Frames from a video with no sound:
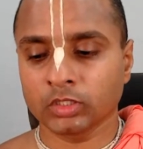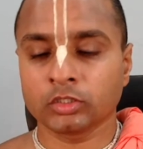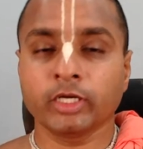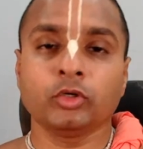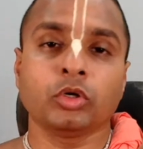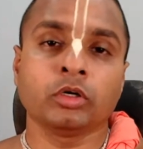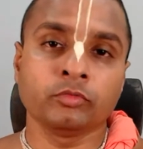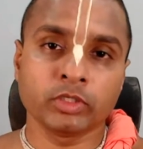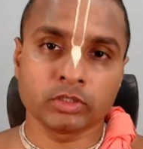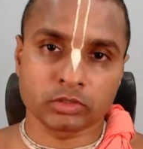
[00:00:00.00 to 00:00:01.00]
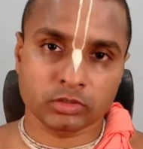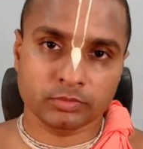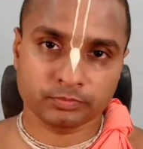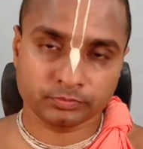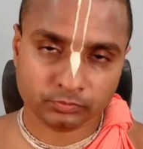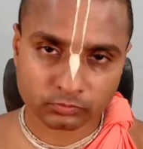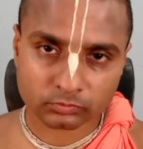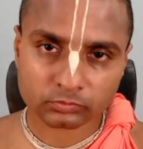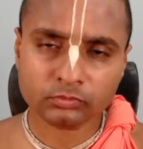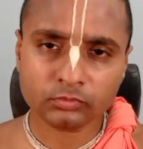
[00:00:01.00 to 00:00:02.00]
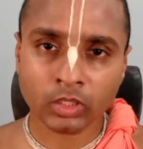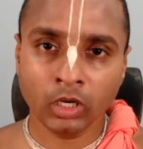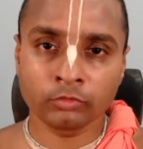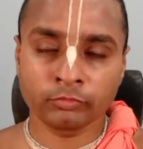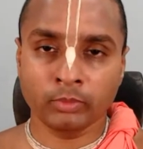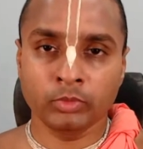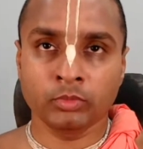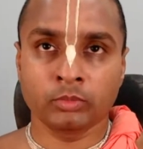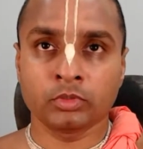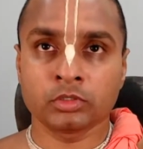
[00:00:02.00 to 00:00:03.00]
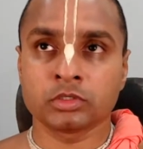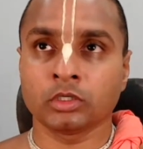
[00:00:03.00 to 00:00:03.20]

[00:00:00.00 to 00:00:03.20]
try to convince our family members